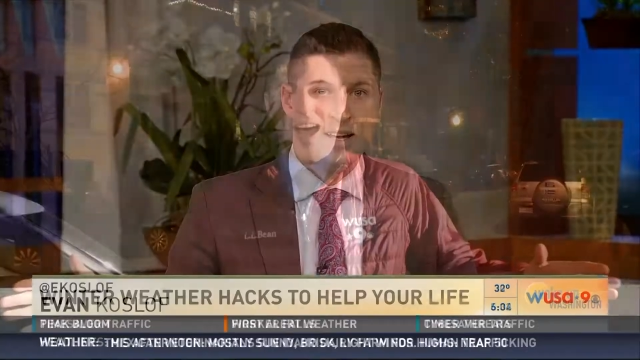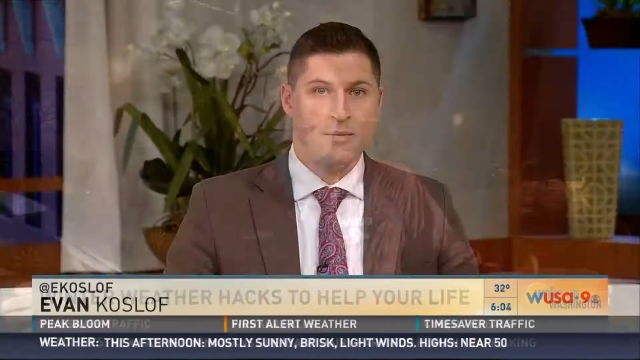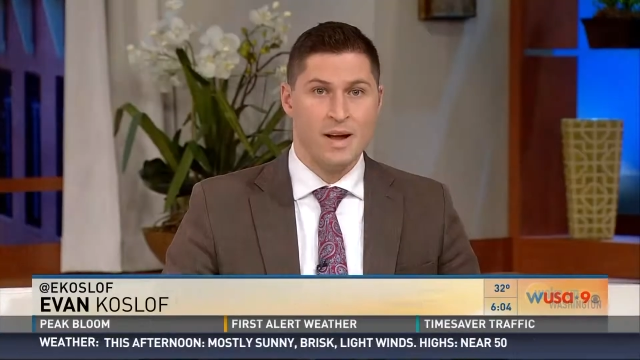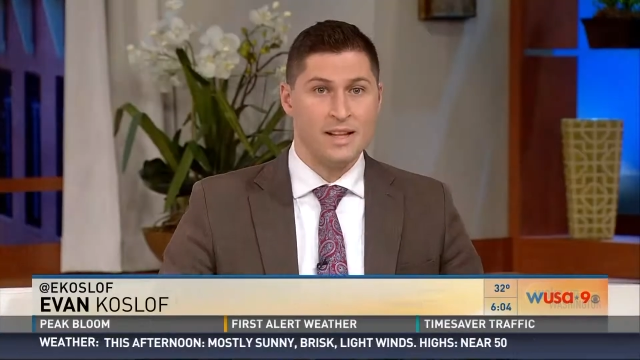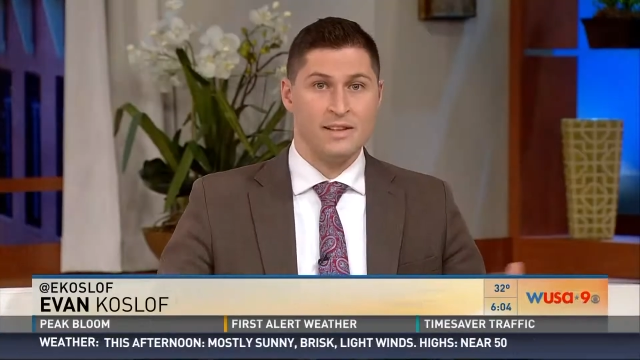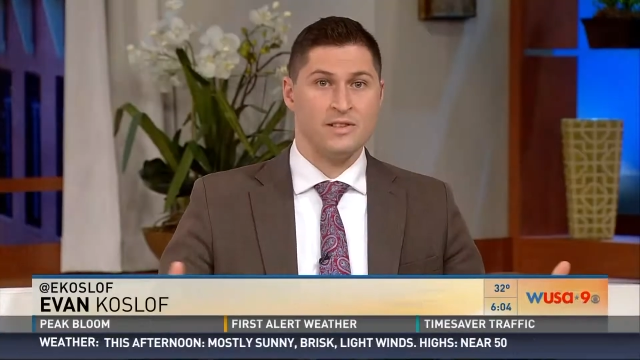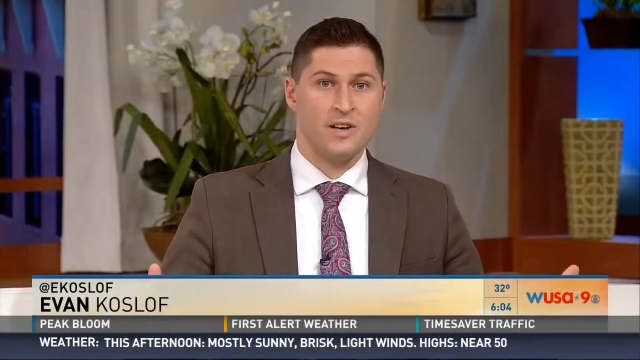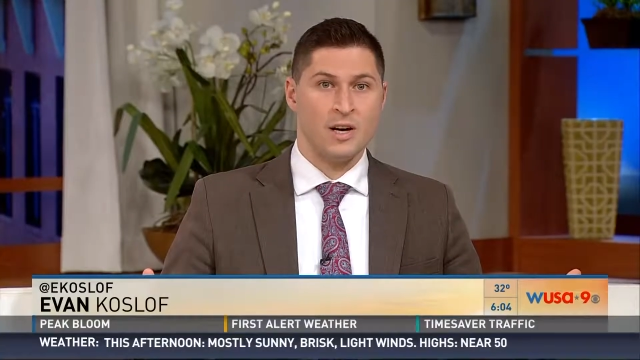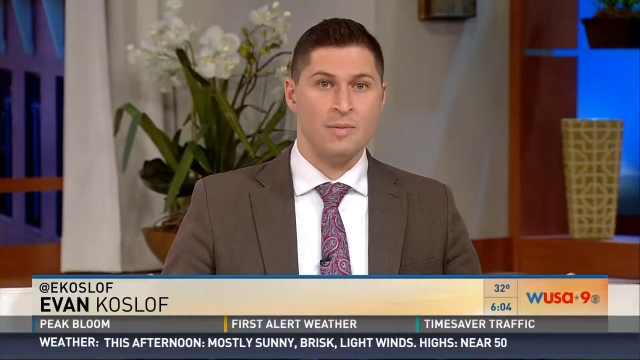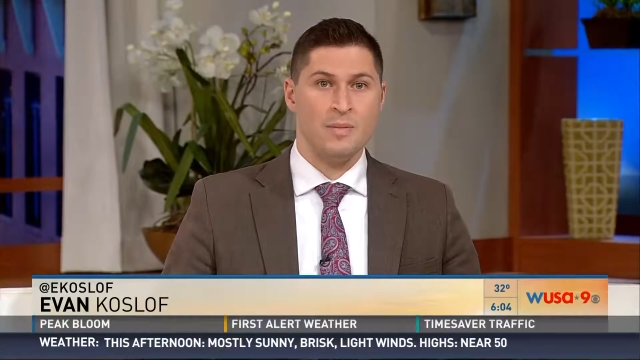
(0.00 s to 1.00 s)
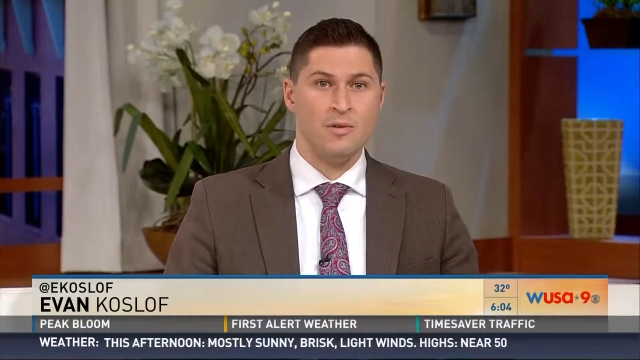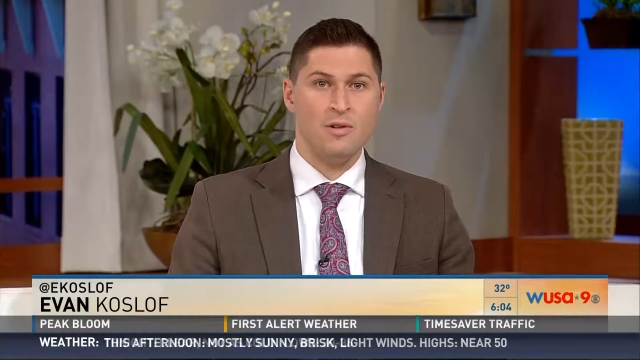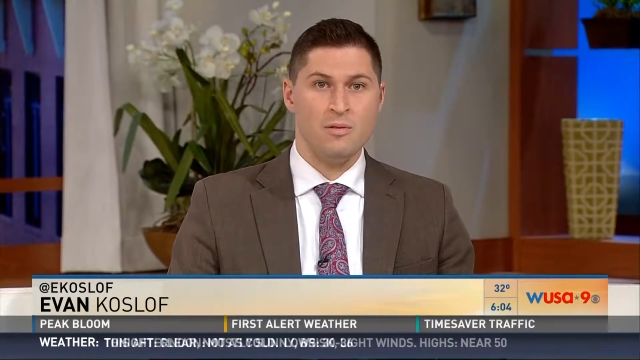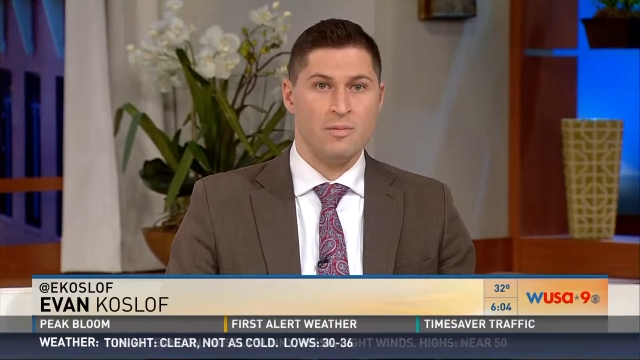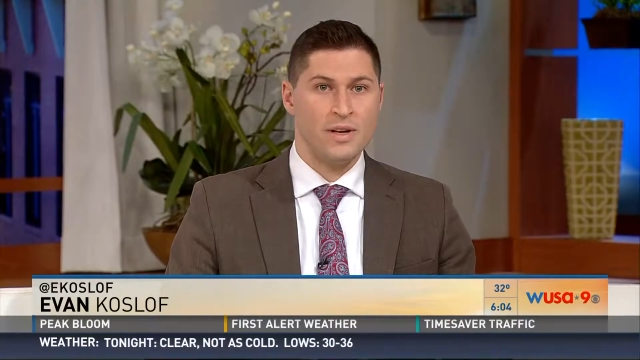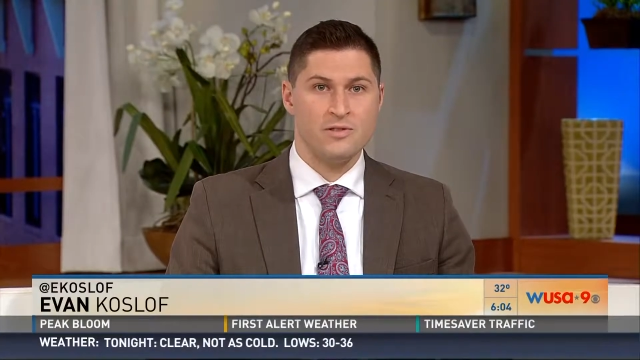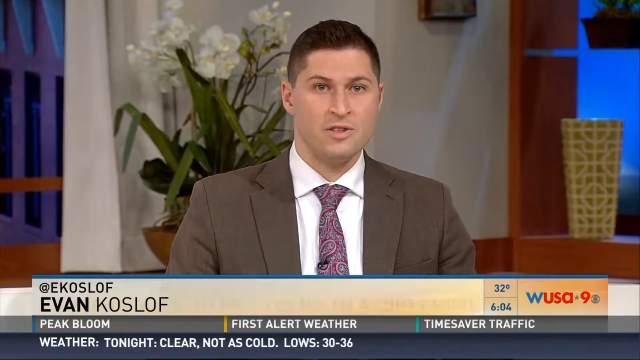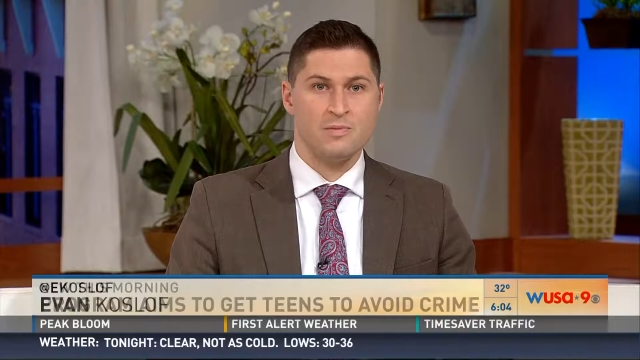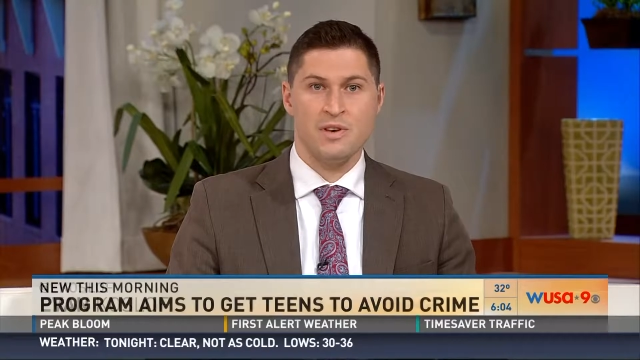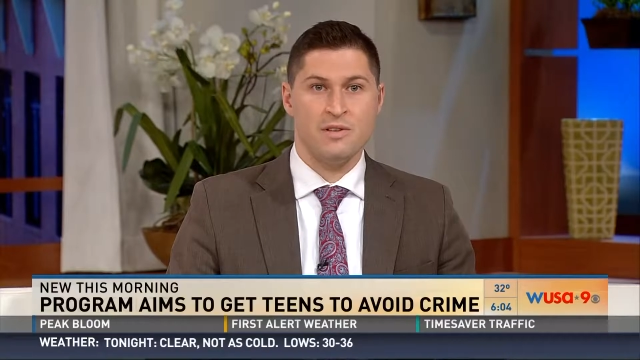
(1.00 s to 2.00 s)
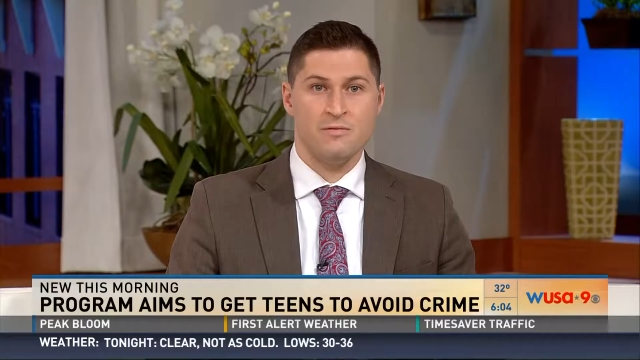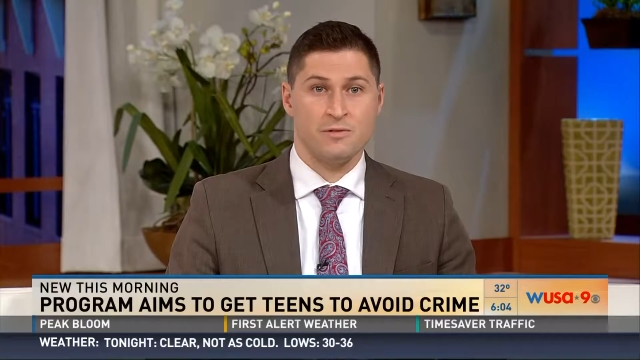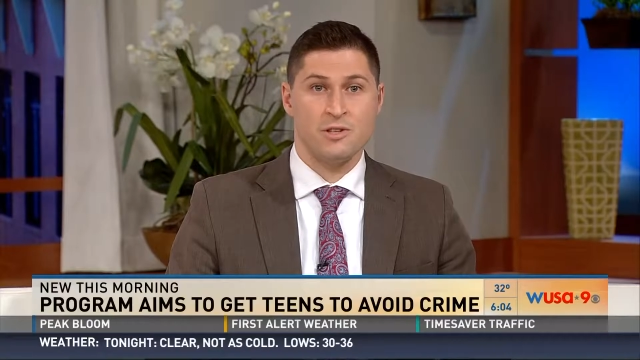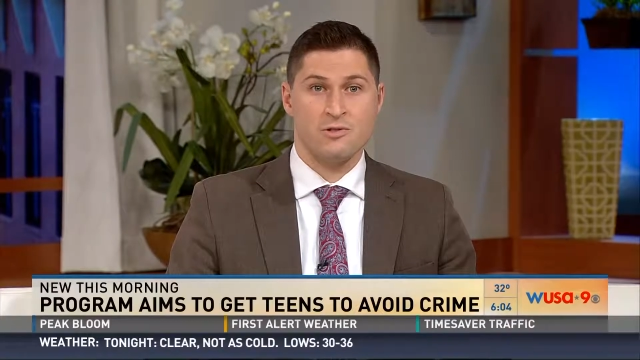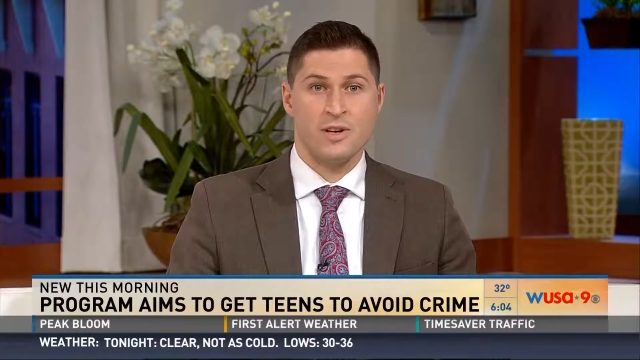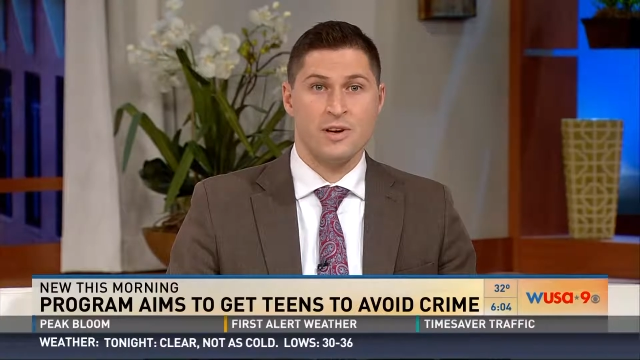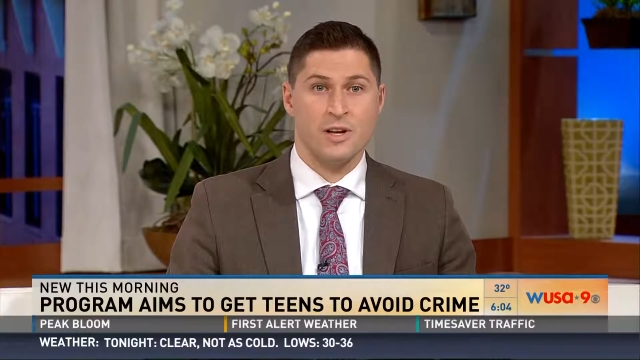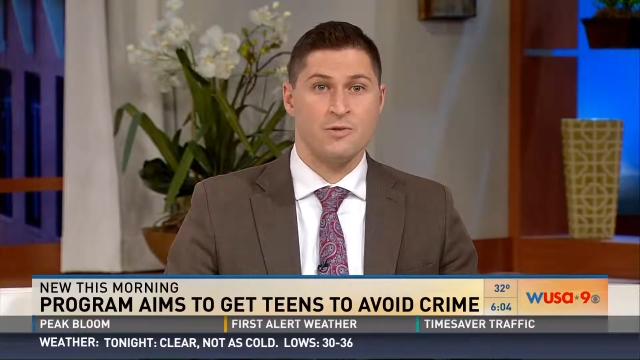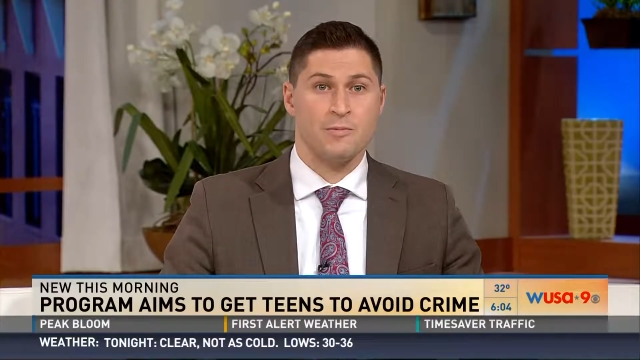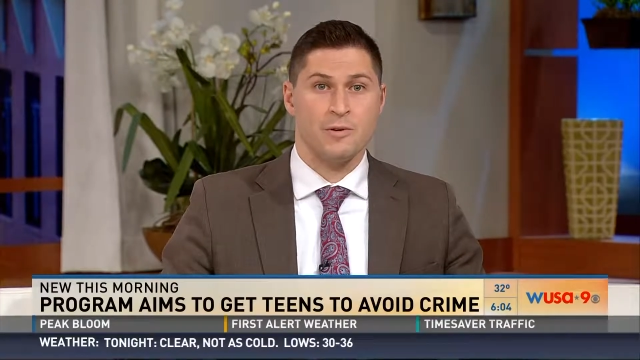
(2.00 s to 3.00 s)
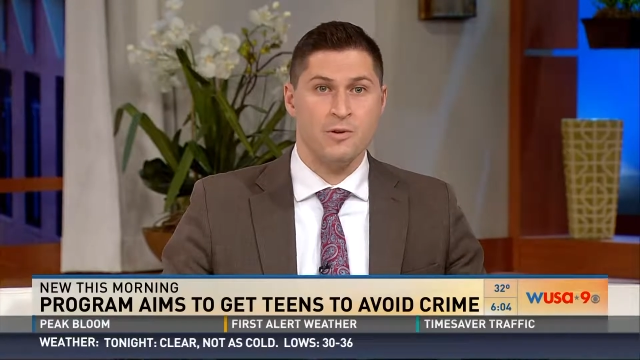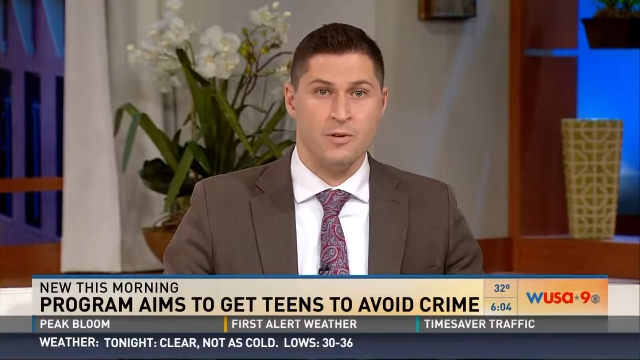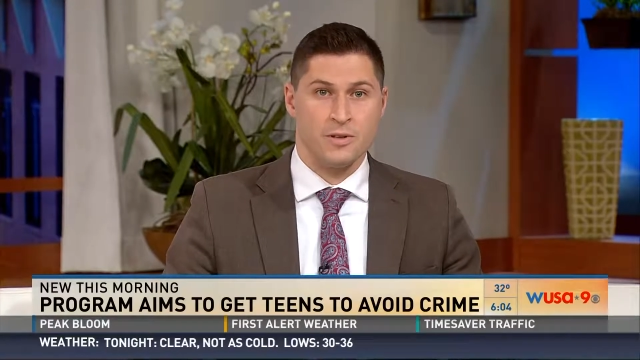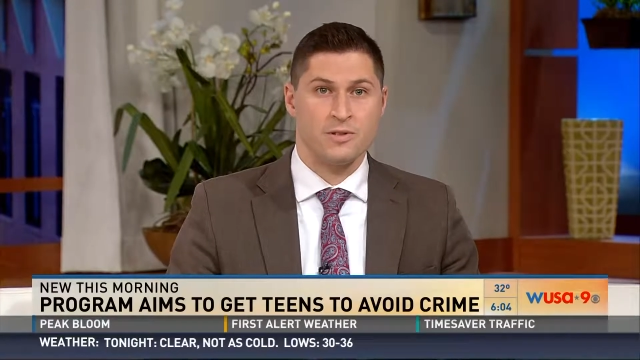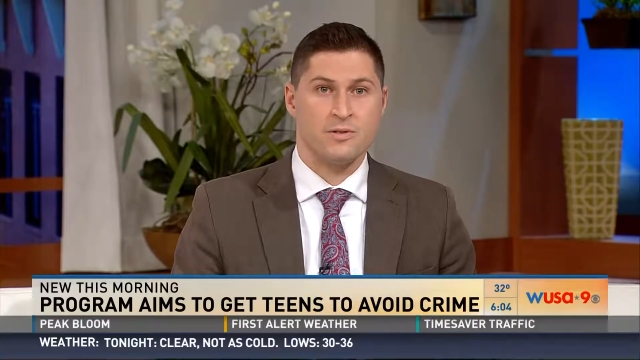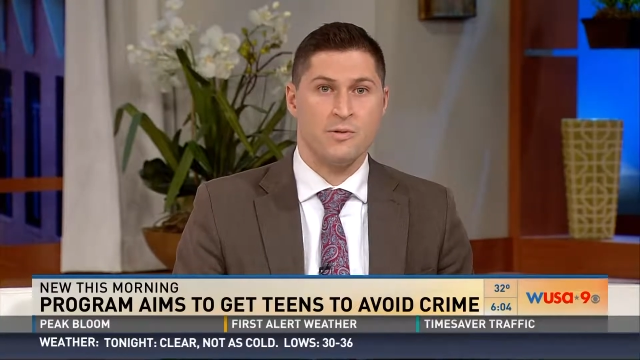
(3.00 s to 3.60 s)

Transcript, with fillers: Many of these young people might just be frustrated entrepreneurs